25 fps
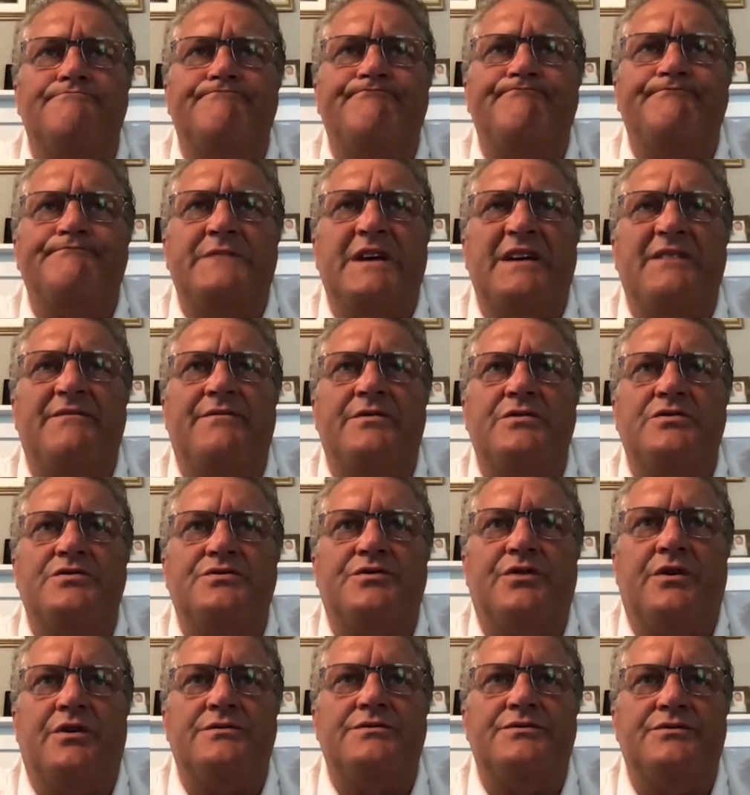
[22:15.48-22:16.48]

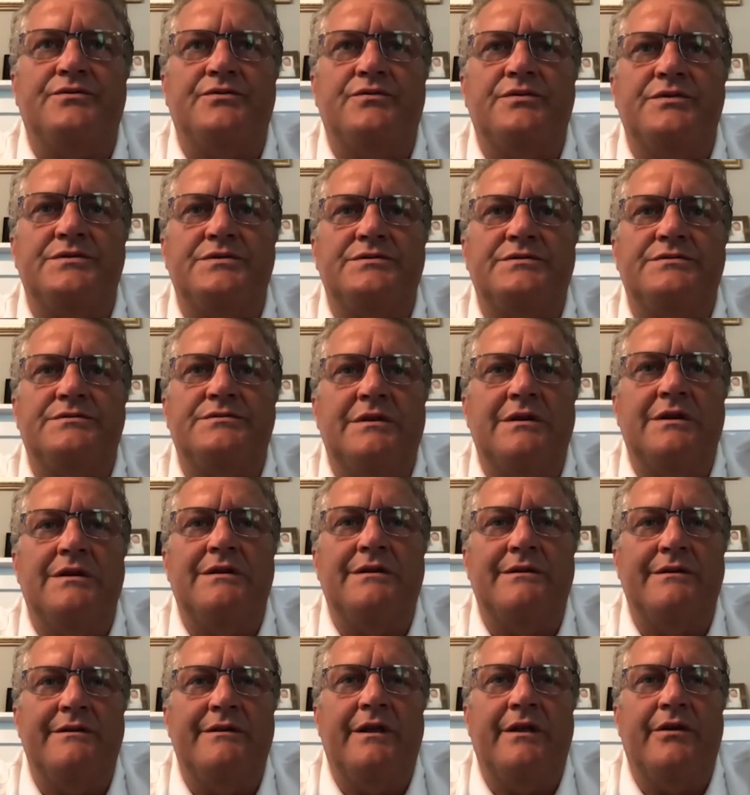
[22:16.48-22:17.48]
infrastructure was
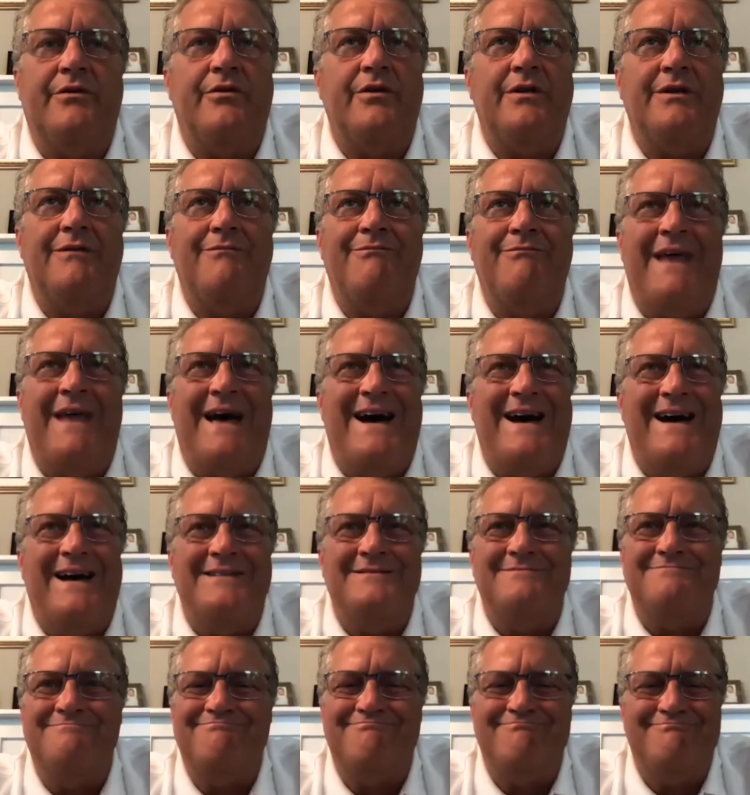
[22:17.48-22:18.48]
literally
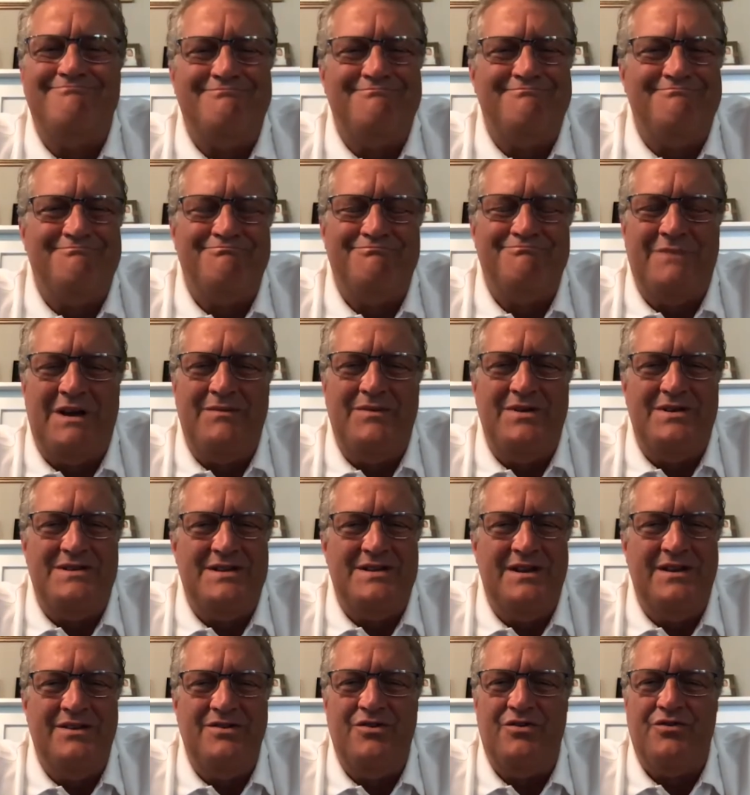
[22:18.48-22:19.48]
9, maybe
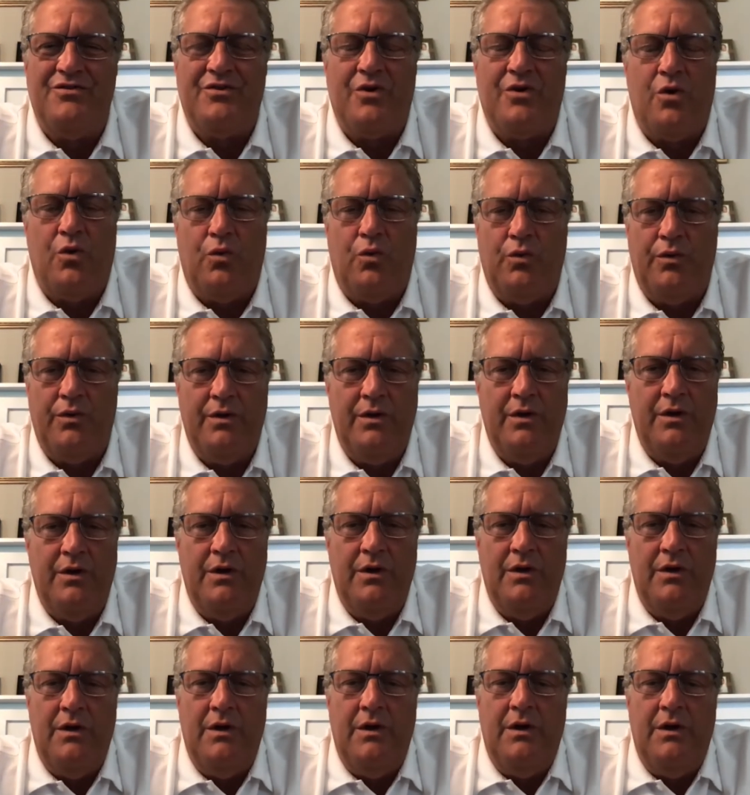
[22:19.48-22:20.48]
10 years old,
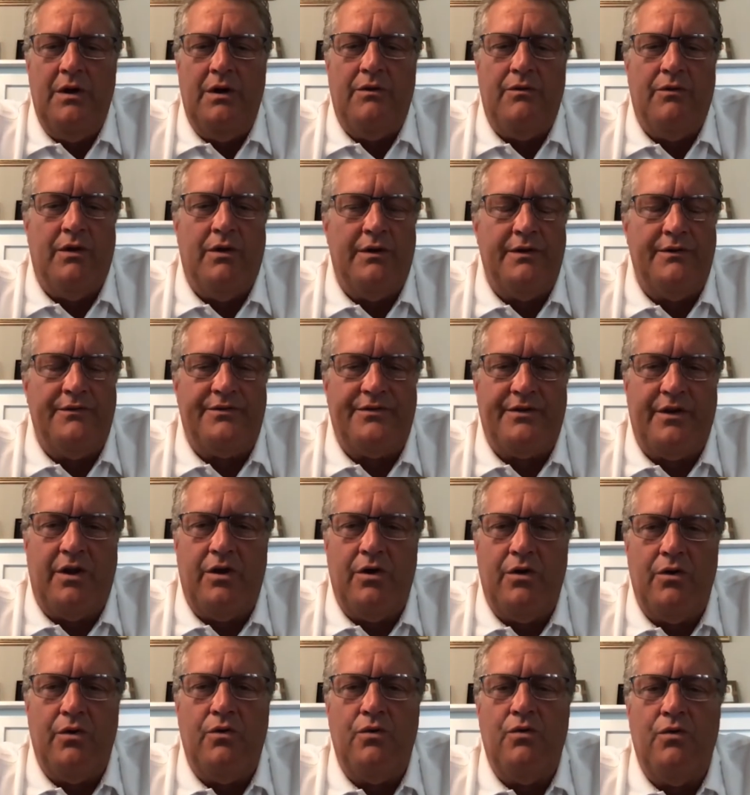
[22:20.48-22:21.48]
running
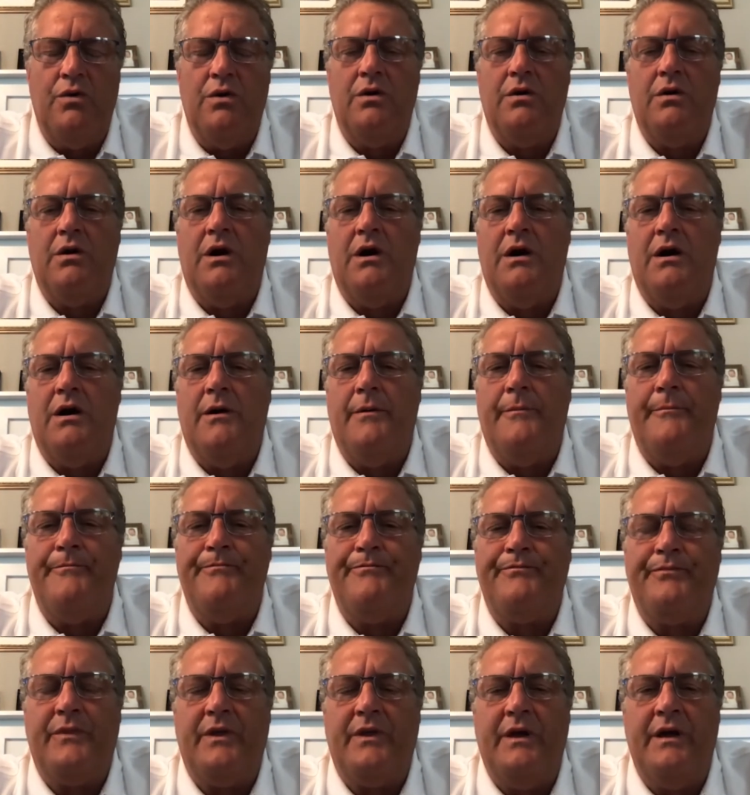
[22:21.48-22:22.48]
slow,
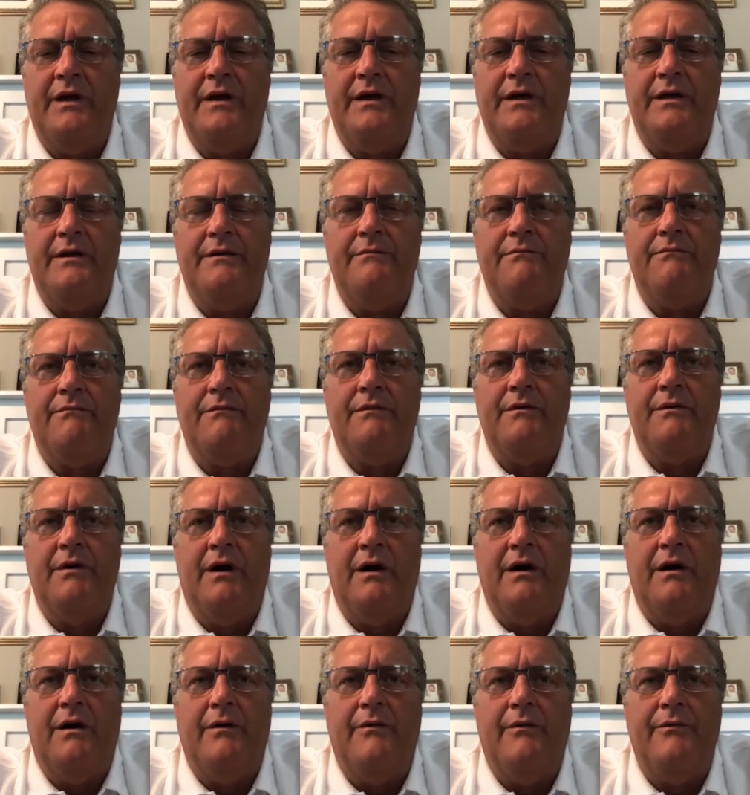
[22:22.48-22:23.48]
and
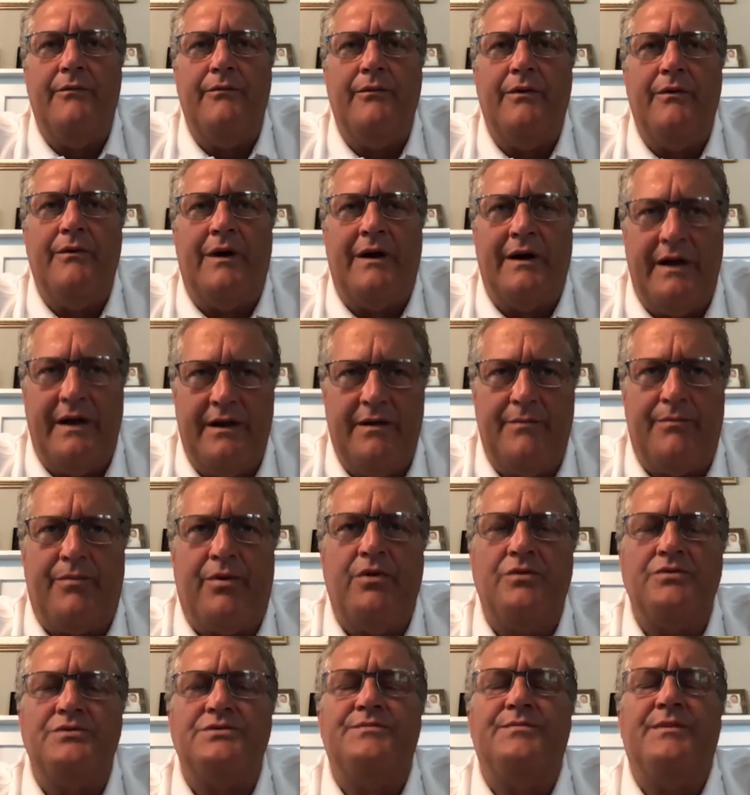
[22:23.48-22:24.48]
I got
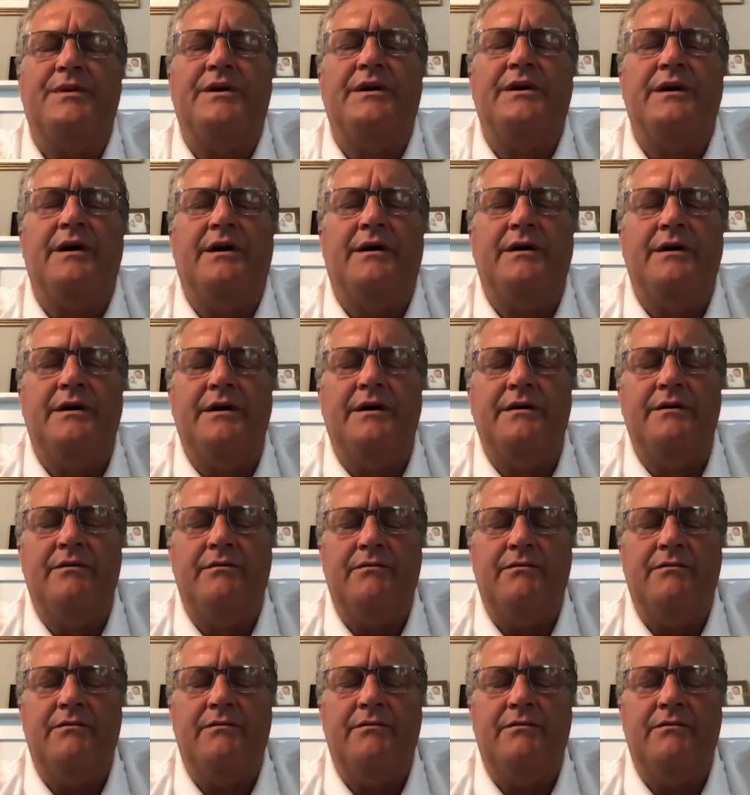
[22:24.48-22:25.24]
approached by a